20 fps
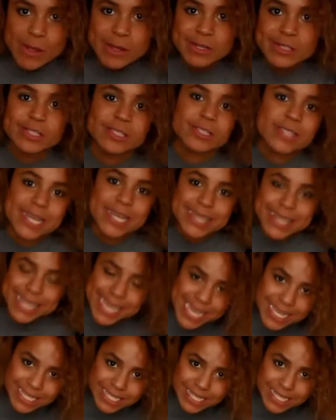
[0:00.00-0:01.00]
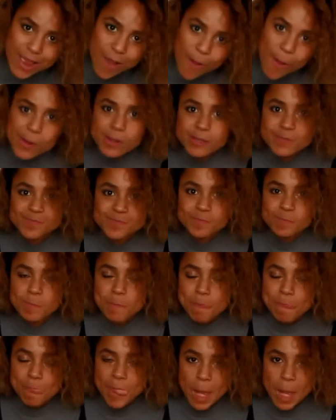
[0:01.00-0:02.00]
look like this,
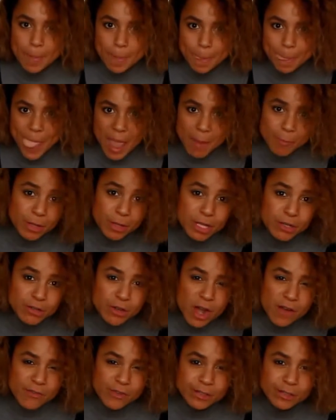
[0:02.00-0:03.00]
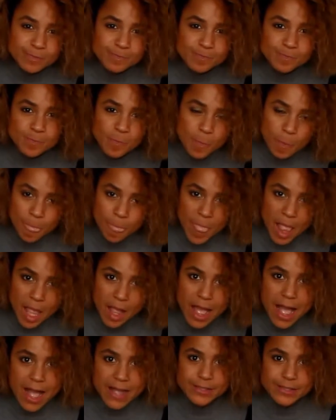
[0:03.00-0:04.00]
and put it in your oven,
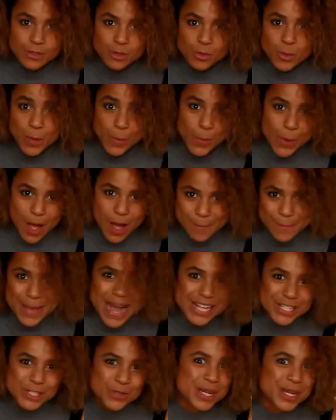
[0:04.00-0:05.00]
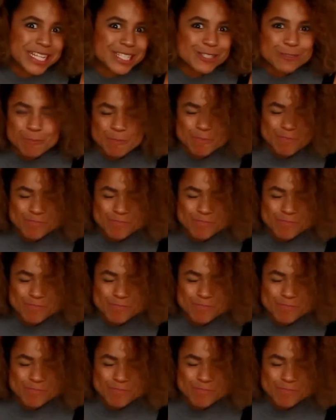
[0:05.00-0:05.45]
and we will come back to it.